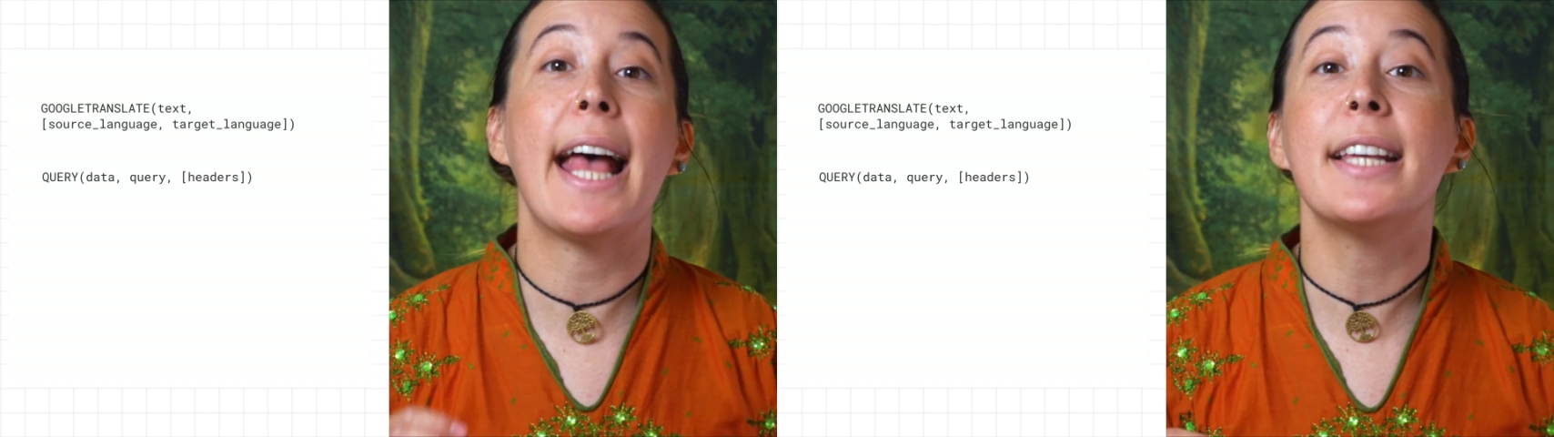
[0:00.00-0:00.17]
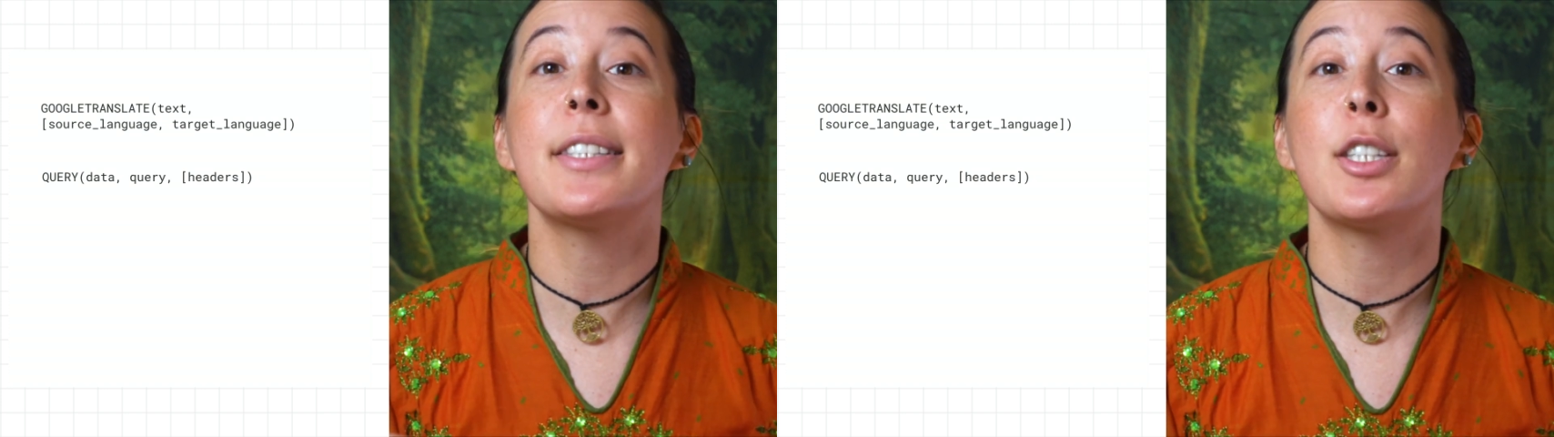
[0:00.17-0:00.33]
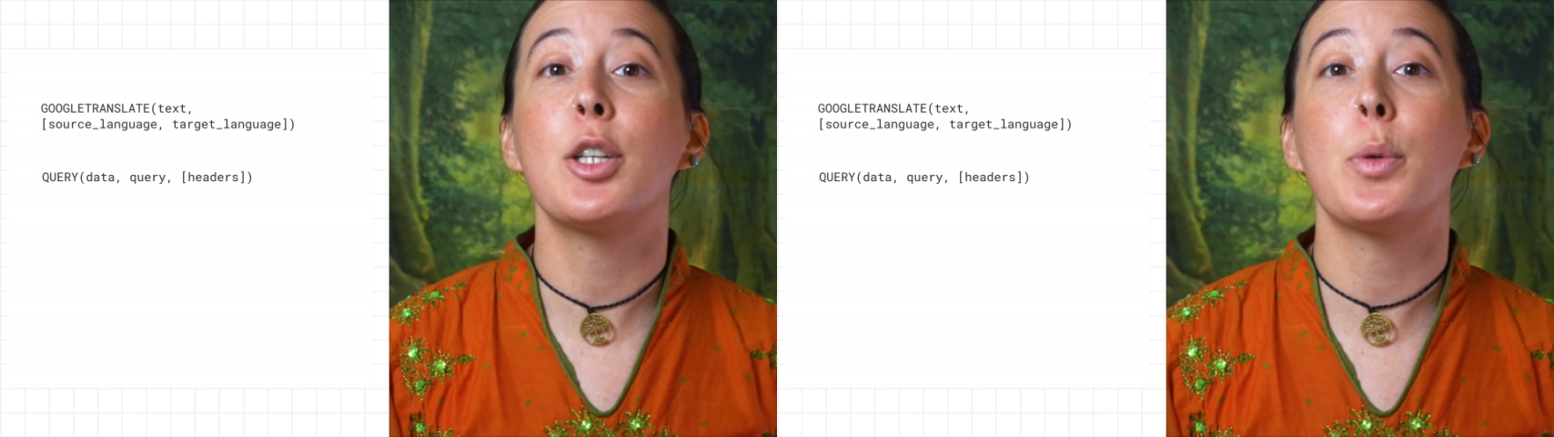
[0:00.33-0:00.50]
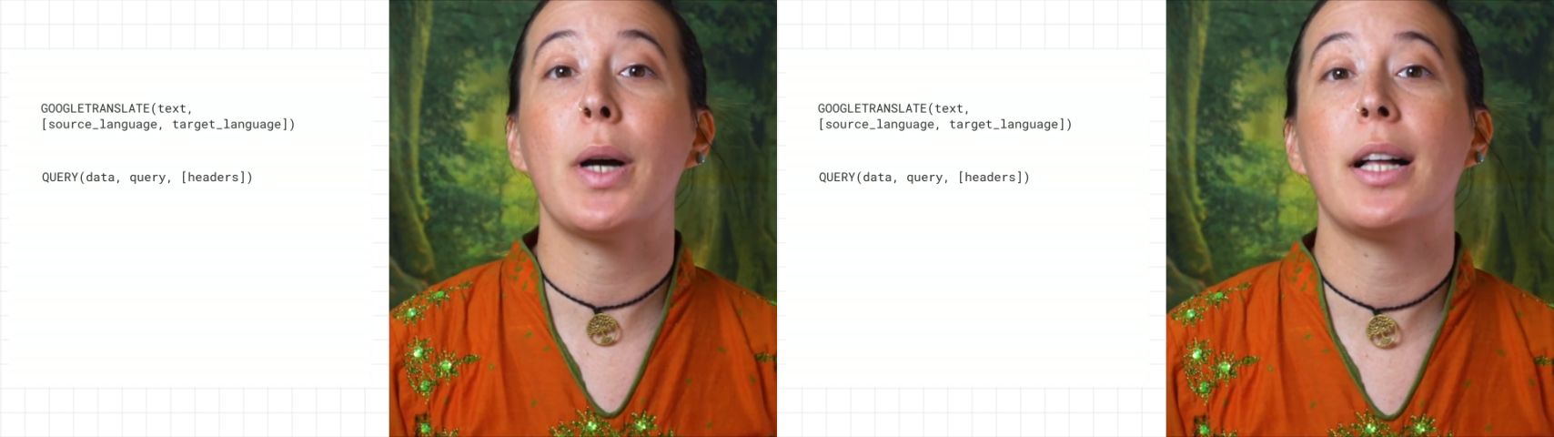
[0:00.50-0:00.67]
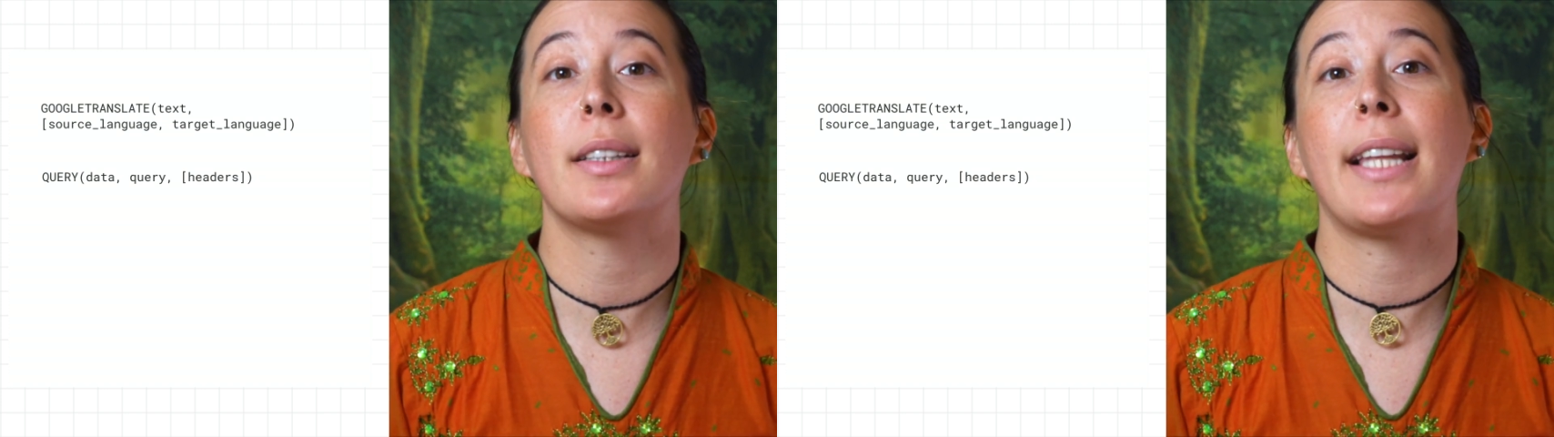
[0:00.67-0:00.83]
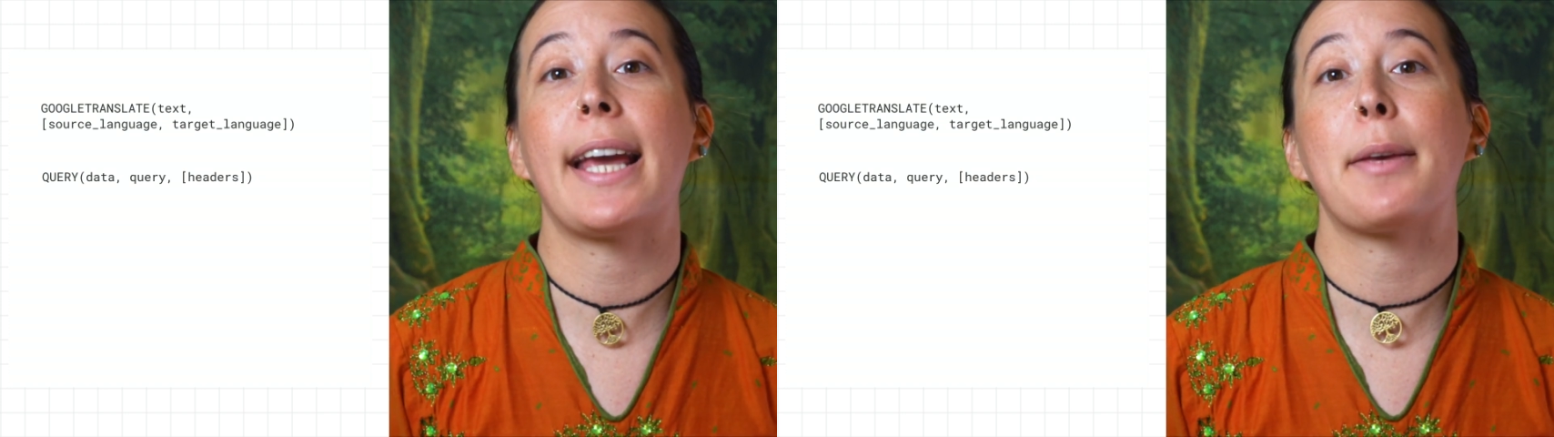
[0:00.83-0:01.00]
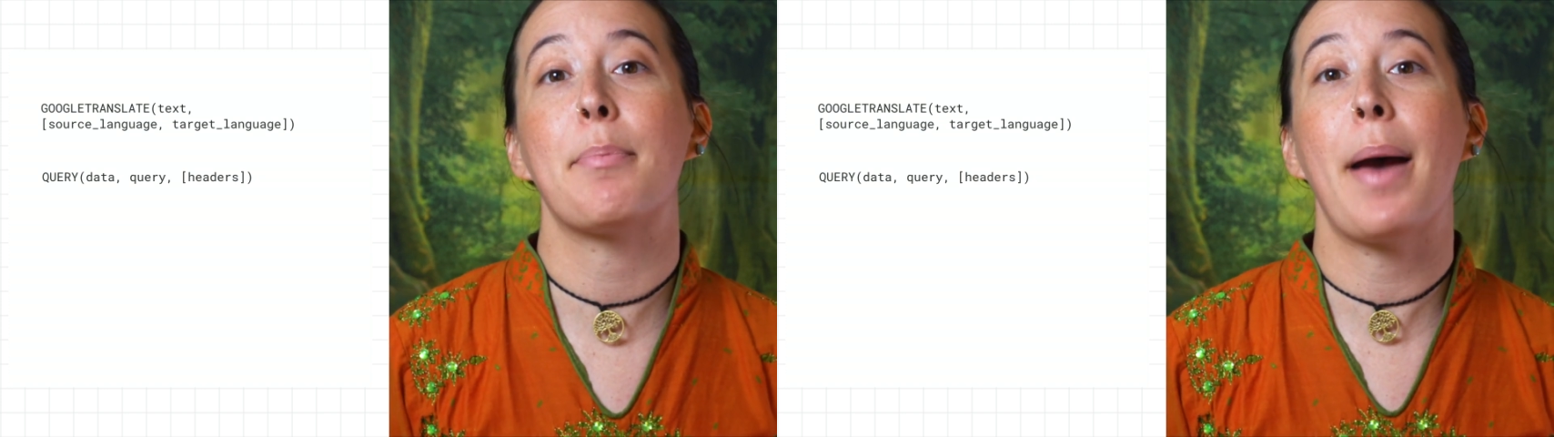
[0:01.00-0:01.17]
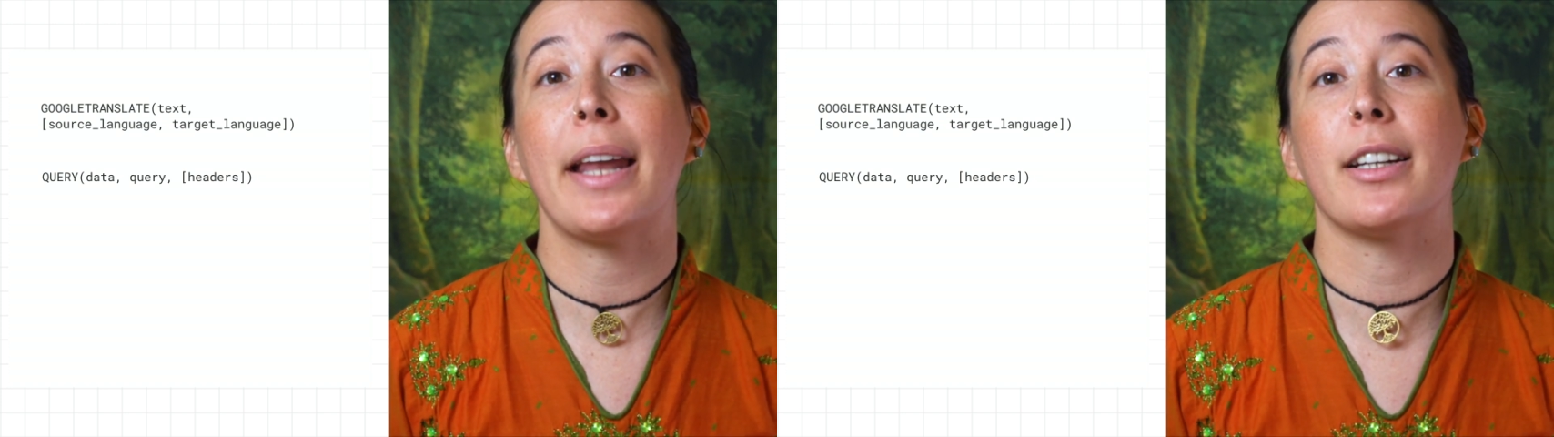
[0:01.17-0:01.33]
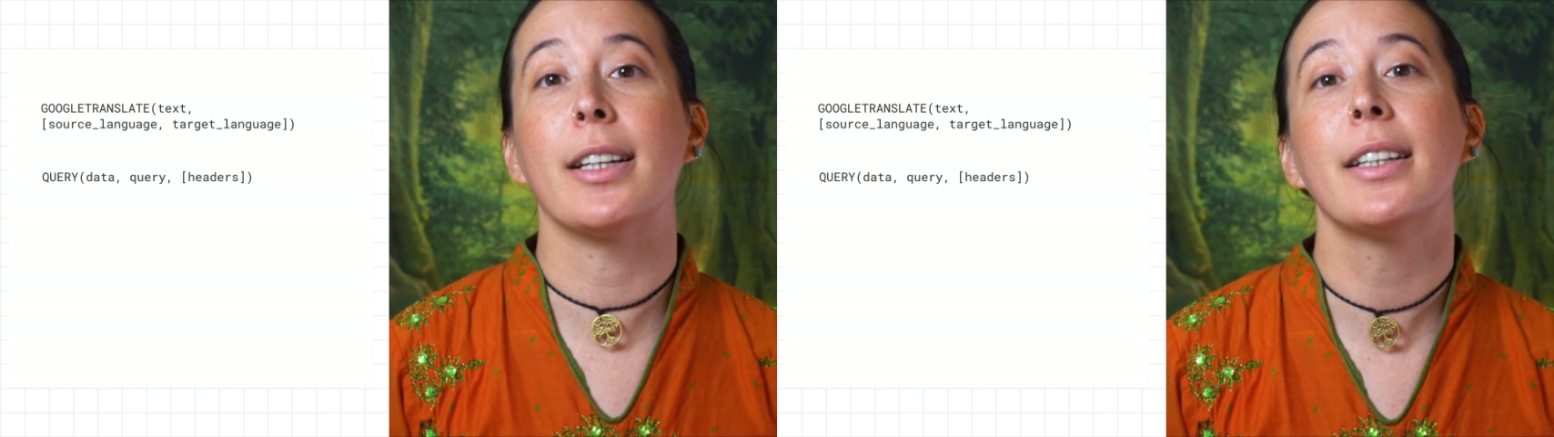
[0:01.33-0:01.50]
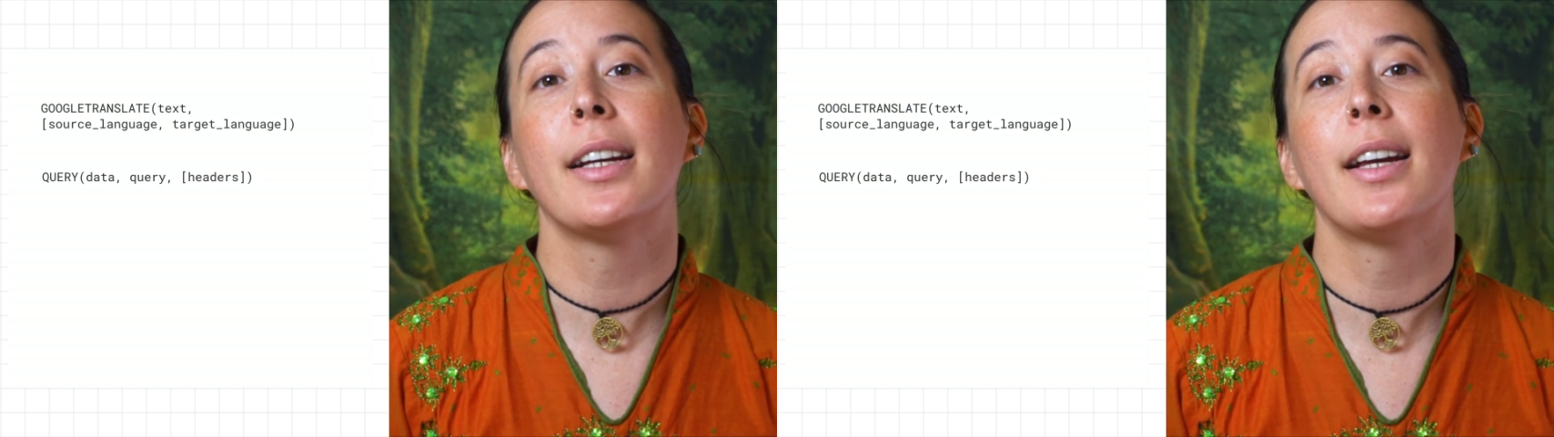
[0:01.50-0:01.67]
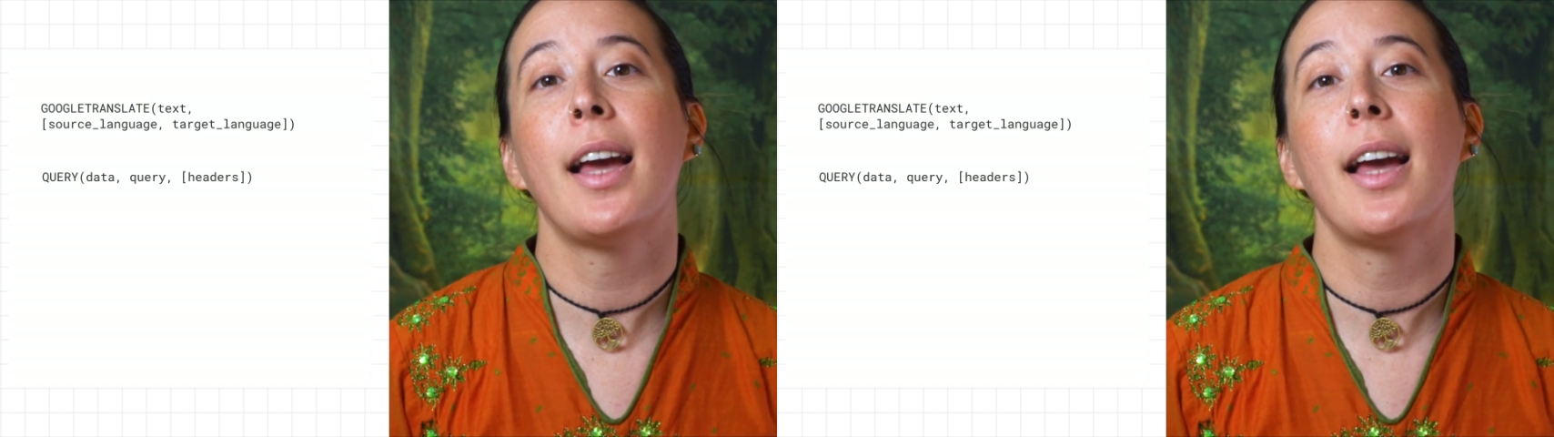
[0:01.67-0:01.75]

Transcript: SQL-like manner.